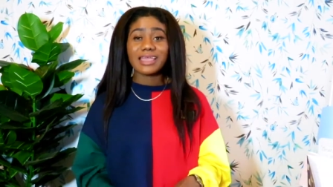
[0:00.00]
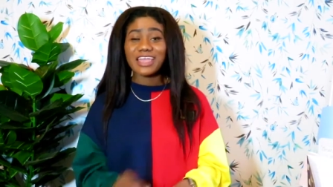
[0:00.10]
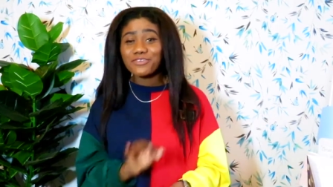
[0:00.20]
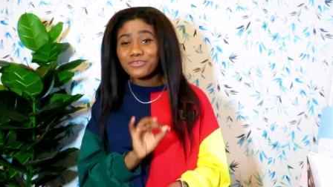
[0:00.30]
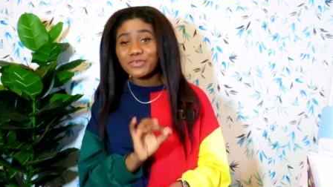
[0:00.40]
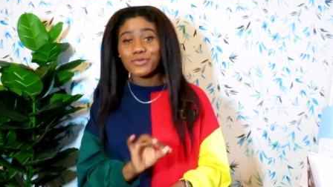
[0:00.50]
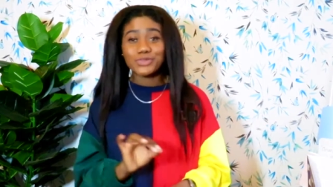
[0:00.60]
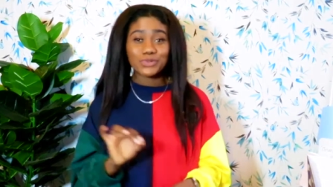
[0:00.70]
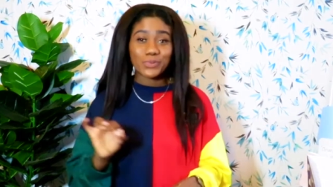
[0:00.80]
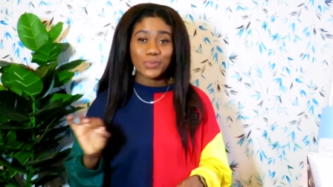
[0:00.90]
everything
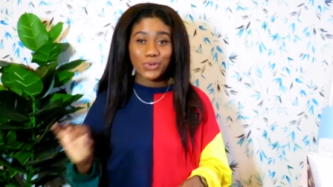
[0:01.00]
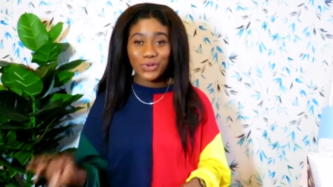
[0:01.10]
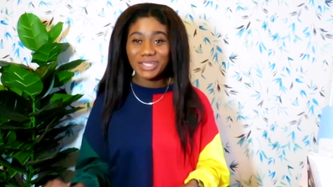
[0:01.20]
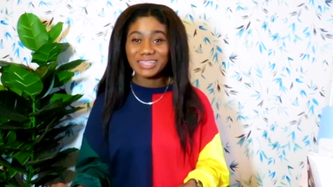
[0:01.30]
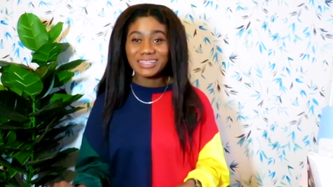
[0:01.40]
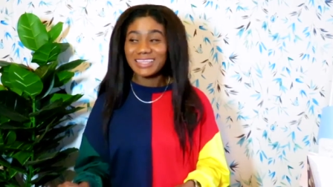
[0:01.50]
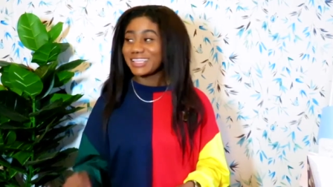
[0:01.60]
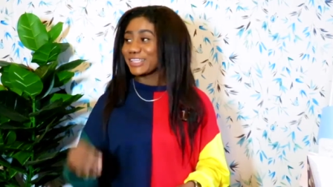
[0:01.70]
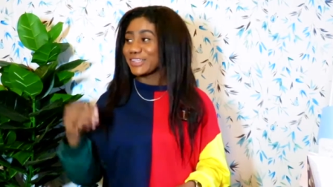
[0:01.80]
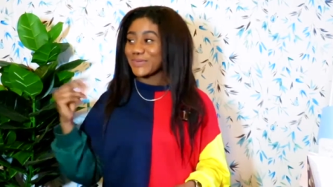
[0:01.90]
was on point,
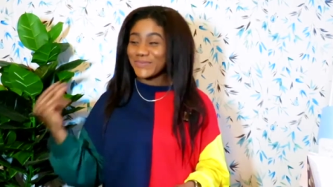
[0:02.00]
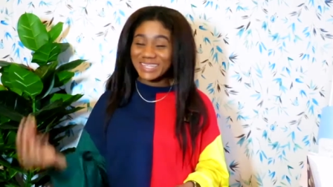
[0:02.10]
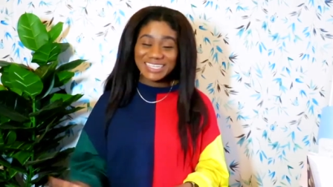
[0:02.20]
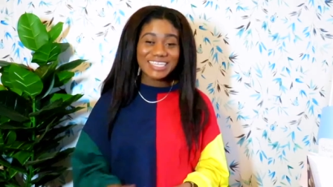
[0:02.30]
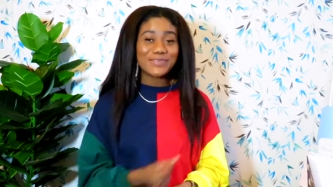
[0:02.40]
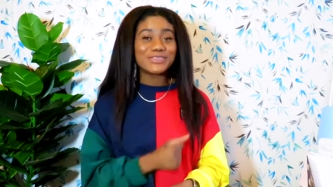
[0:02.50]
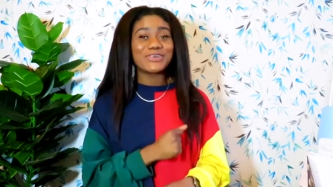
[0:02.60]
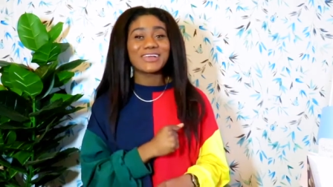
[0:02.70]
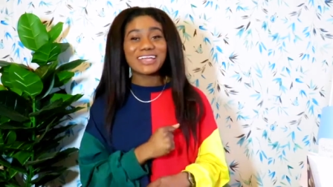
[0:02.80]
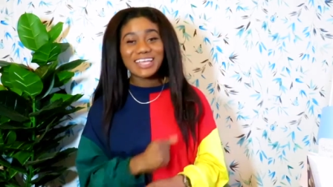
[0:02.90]
the money kept
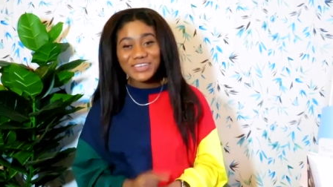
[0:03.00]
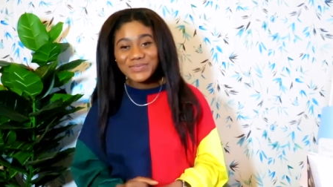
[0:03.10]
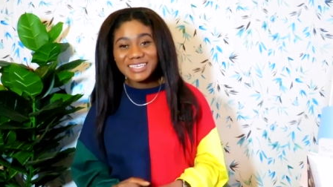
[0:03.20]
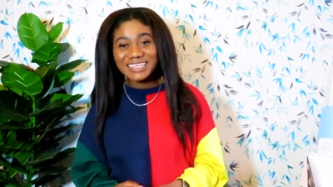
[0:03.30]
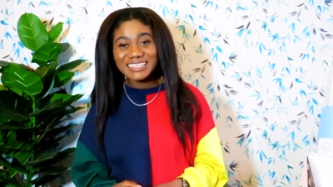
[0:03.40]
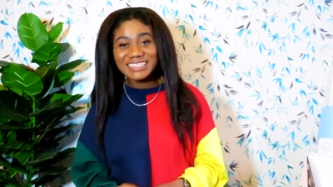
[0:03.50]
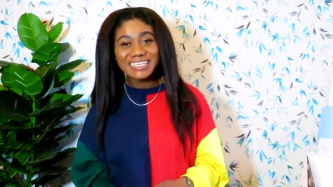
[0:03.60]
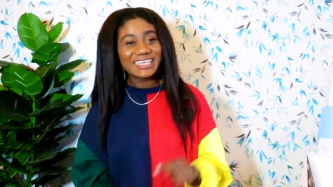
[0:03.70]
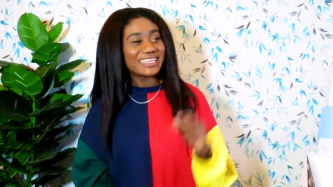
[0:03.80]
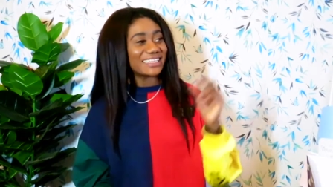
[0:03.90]
on coming,
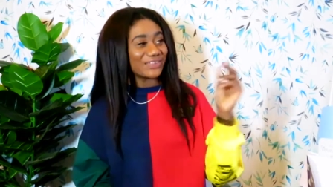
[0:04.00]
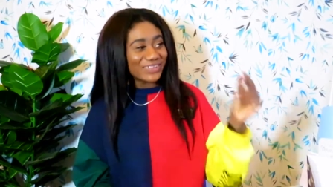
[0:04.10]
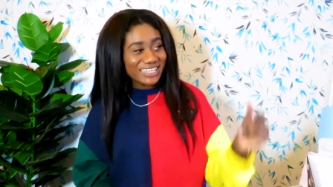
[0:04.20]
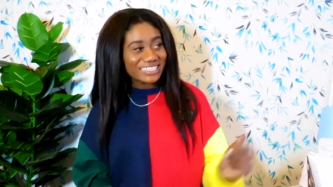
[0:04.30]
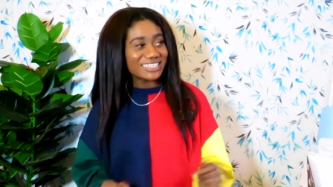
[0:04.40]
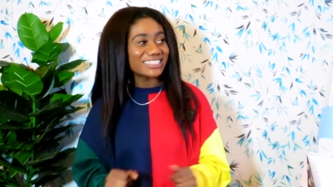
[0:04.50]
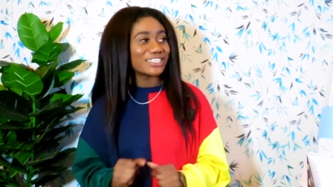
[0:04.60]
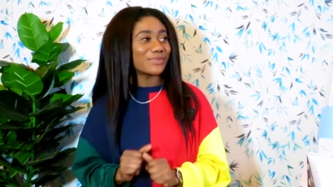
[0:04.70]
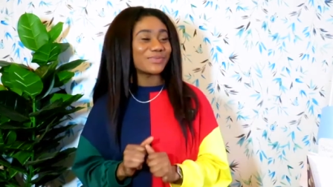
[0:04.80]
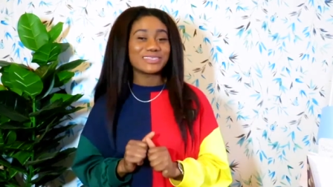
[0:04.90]
the
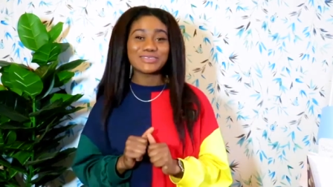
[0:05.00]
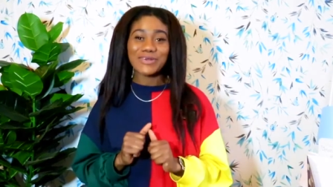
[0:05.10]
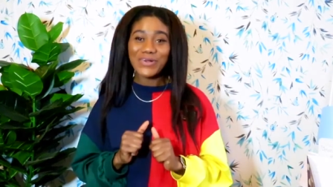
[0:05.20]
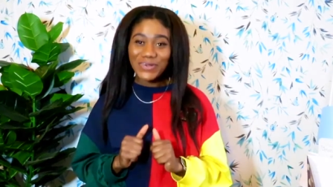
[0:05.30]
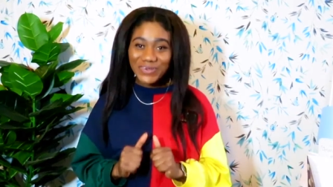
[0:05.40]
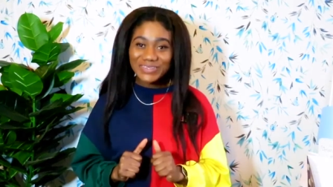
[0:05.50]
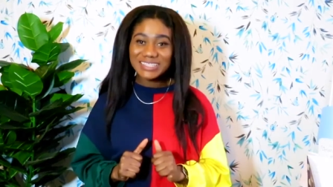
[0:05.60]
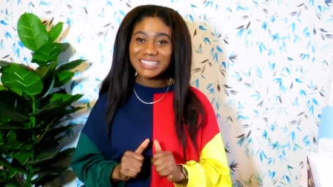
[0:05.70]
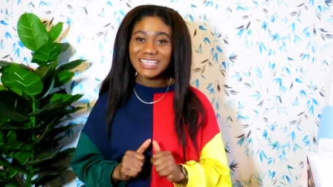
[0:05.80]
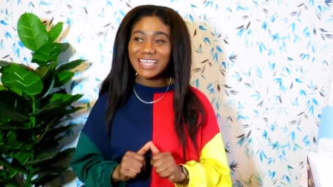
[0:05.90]
relationship is
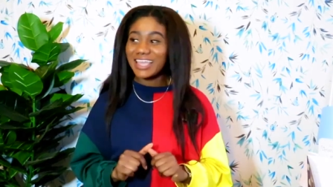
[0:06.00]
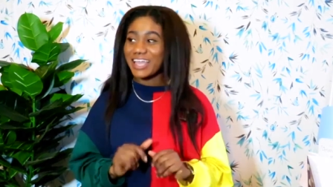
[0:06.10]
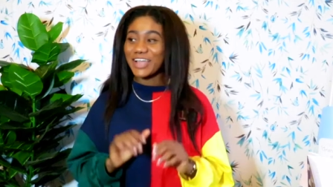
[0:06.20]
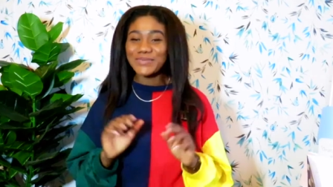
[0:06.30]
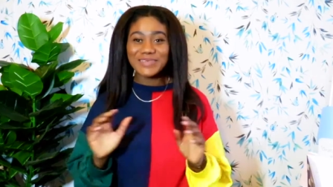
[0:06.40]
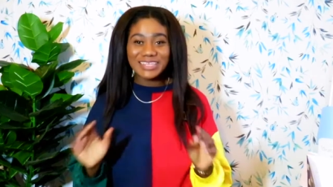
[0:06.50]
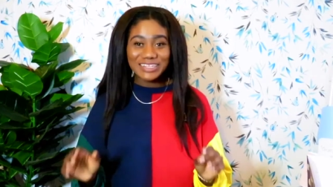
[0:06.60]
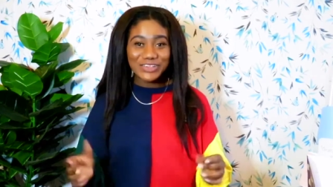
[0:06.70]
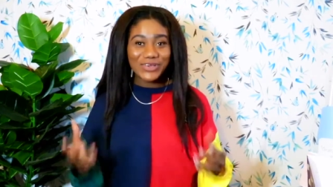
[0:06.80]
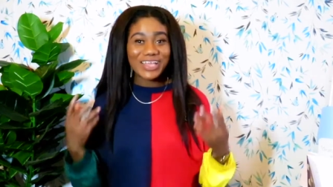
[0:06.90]
on, I
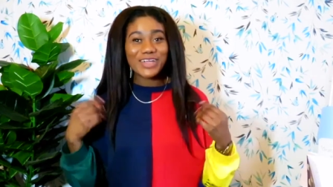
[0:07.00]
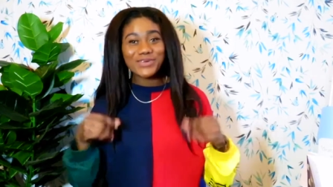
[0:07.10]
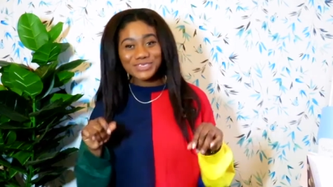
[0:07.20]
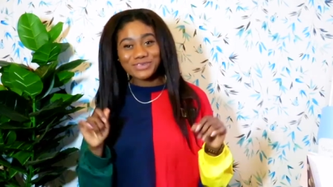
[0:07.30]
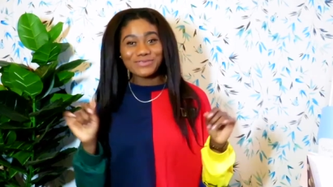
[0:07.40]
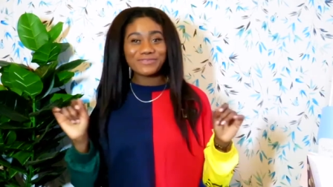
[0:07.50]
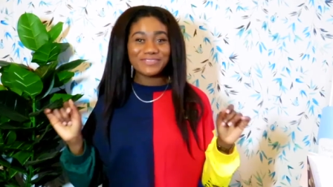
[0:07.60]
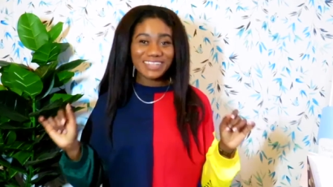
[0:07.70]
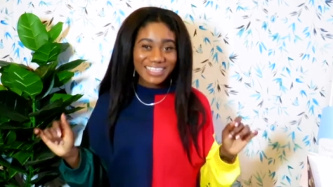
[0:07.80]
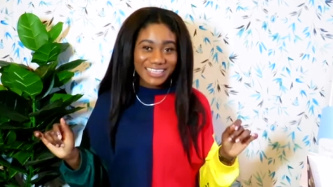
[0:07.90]
mean, your hair was on
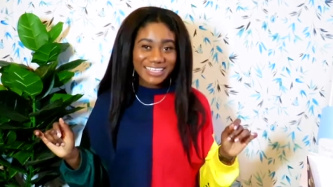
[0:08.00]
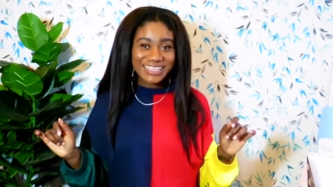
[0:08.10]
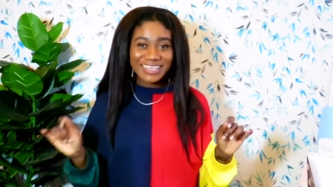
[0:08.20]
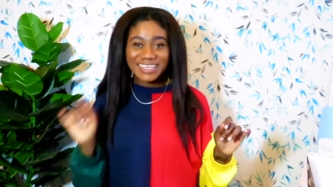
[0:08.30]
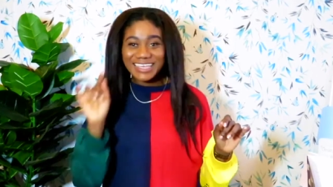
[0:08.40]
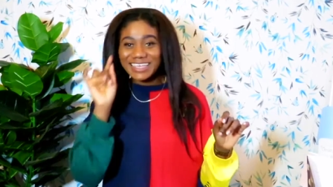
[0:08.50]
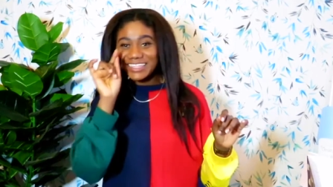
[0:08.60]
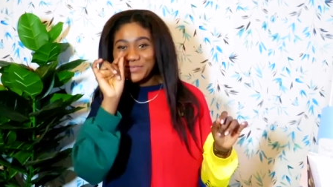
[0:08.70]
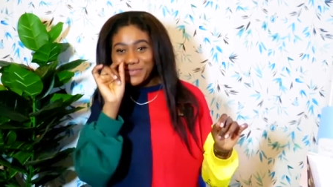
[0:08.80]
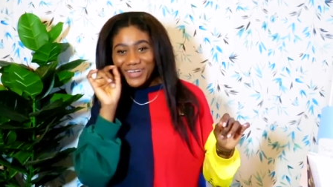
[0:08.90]
fleek,
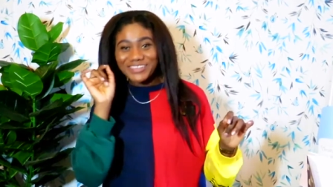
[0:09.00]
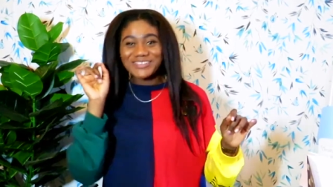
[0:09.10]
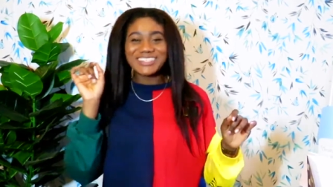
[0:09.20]
the brows was.